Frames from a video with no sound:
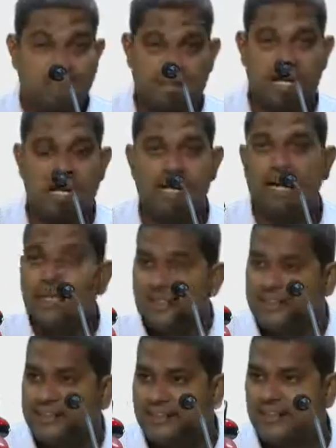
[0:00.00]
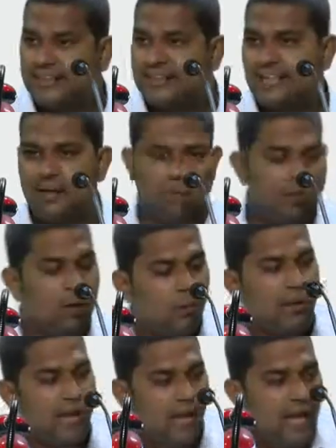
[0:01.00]
Then the system
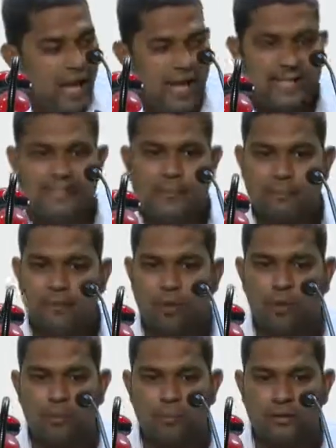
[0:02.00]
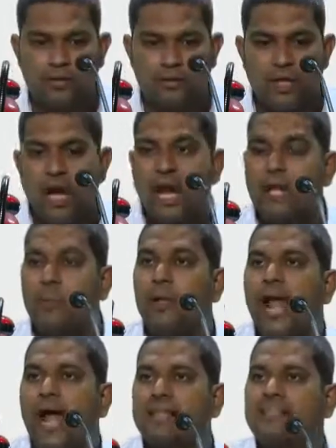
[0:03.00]
will accept the roll number, it will
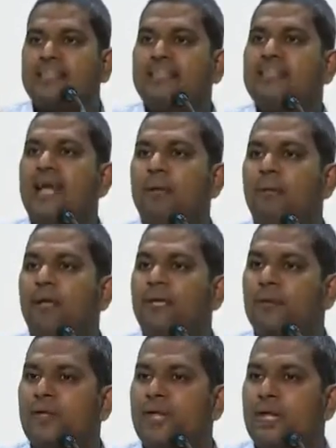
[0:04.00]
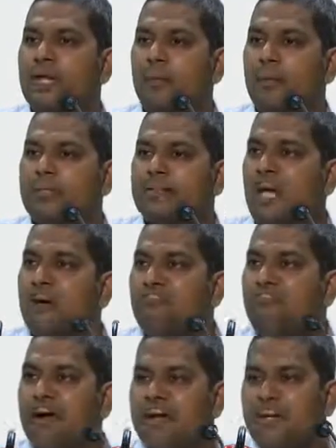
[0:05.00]
access that particular database,
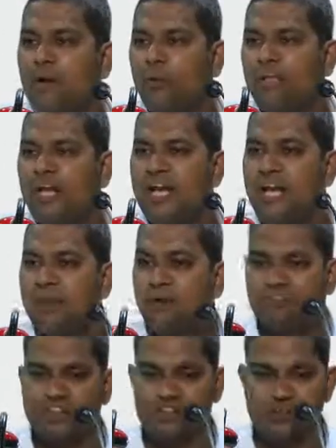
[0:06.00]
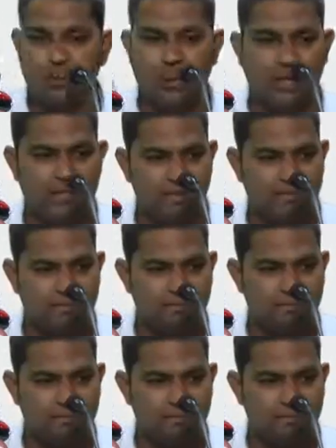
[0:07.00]
find out the name of the student.